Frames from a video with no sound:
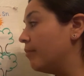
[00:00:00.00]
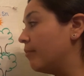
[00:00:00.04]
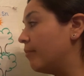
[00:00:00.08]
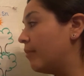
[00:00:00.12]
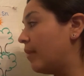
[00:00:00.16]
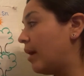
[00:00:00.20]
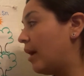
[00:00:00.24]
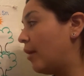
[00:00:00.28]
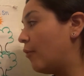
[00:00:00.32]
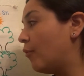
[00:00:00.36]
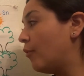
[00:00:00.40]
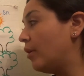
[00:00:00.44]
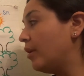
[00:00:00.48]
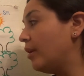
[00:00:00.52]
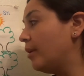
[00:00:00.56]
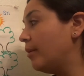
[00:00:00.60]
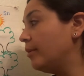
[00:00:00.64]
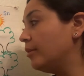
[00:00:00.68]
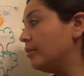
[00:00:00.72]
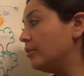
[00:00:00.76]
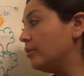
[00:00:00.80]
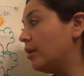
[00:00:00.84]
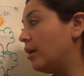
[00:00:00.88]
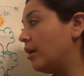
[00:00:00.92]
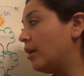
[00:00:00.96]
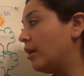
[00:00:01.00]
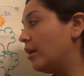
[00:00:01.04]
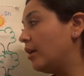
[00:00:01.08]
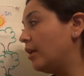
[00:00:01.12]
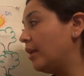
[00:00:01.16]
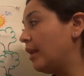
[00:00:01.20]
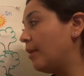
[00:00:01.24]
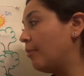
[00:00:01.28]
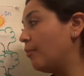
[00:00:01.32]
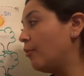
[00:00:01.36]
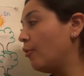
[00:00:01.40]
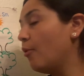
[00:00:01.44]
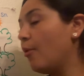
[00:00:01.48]
I want to
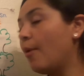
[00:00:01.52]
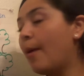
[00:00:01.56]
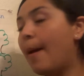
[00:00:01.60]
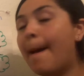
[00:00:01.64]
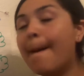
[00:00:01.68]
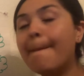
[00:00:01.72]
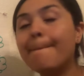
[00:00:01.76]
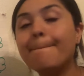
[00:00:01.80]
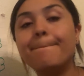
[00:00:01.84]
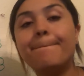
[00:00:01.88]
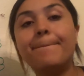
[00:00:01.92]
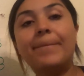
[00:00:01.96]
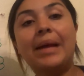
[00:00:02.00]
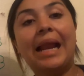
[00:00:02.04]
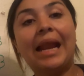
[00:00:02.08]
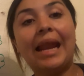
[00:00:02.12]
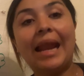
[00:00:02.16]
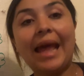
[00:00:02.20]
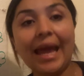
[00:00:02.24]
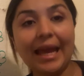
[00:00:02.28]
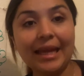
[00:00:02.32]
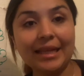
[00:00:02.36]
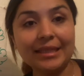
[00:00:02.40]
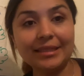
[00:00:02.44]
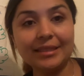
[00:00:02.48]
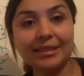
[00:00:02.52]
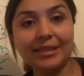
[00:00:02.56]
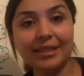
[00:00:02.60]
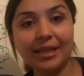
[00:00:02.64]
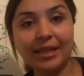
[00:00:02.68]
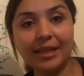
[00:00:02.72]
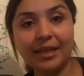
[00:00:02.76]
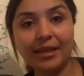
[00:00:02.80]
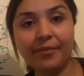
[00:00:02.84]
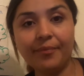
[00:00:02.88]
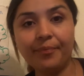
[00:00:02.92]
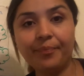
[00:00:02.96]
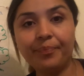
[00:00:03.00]
label plant.
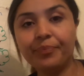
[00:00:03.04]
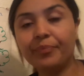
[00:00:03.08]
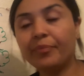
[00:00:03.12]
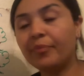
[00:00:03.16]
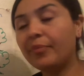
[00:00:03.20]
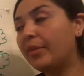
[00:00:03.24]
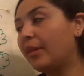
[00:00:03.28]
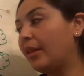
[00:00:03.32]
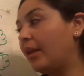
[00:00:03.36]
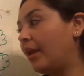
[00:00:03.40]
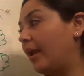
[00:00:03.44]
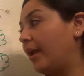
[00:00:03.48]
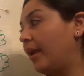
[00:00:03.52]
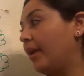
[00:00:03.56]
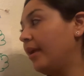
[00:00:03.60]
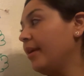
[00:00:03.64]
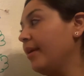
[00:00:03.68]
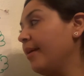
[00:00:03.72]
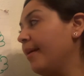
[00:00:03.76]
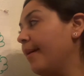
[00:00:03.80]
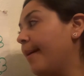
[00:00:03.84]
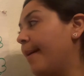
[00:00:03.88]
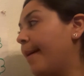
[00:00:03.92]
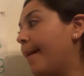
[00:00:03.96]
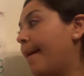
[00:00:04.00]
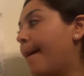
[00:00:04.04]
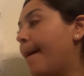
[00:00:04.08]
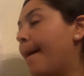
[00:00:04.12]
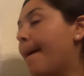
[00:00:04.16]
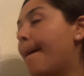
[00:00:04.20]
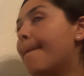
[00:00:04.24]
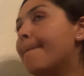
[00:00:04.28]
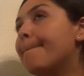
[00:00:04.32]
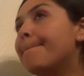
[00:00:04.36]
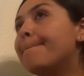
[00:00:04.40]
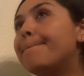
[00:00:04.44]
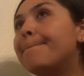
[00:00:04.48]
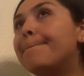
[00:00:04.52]
Okay?
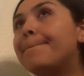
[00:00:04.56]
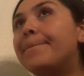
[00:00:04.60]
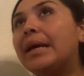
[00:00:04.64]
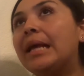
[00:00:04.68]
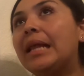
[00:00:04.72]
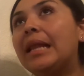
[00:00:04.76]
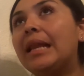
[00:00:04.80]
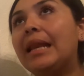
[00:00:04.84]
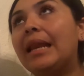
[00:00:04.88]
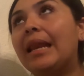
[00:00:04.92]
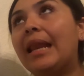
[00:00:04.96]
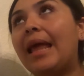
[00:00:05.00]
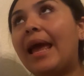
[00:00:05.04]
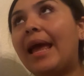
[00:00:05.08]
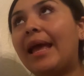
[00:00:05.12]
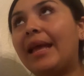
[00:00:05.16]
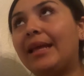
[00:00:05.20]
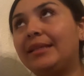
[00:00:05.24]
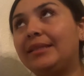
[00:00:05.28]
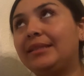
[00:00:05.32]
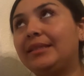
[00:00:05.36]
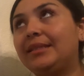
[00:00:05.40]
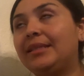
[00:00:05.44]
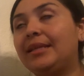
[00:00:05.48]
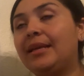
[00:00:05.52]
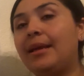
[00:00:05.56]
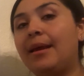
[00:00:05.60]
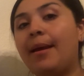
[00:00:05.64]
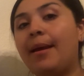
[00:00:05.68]
Plant.